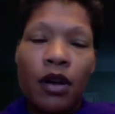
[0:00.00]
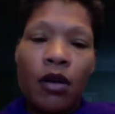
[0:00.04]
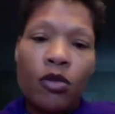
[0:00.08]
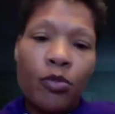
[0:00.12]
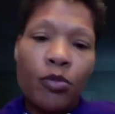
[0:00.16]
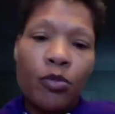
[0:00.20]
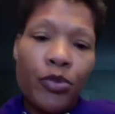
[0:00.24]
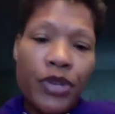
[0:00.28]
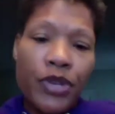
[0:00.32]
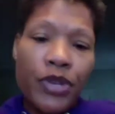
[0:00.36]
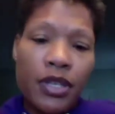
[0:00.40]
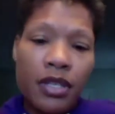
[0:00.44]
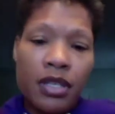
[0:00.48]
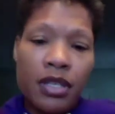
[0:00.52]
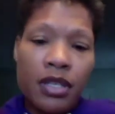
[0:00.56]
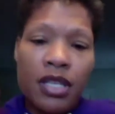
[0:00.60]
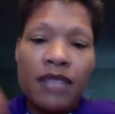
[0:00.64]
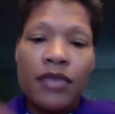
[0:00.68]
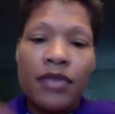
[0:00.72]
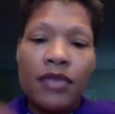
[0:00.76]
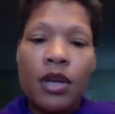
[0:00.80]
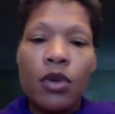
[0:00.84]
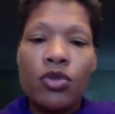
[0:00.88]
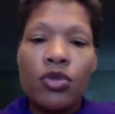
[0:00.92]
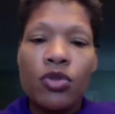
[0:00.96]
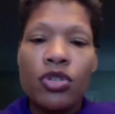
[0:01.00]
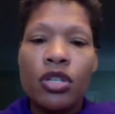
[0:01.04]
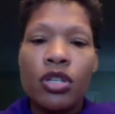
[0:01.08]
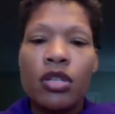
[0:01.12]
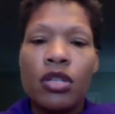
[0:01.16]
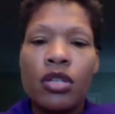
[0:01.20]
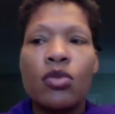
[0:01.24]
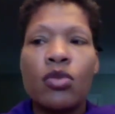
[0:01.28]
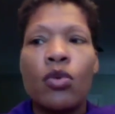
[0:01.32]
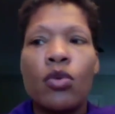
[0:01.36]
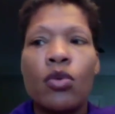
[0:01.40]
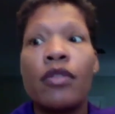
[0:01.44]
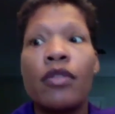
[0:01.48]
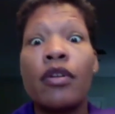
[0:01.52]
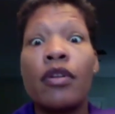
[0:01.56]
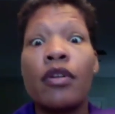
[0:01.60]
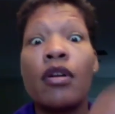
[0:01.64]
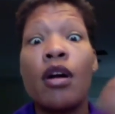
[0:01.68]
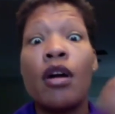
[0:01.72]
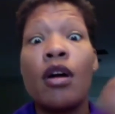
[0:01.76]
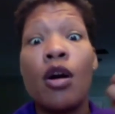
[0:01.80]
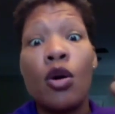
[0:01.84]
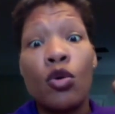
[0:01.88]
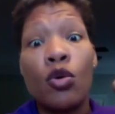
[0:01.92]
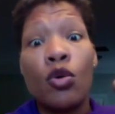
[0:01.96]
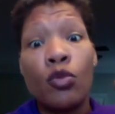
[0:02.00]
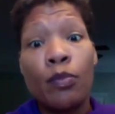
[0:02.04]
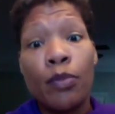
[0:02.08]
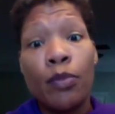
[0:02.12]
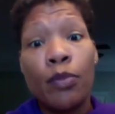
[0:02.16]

preconceived notions or their own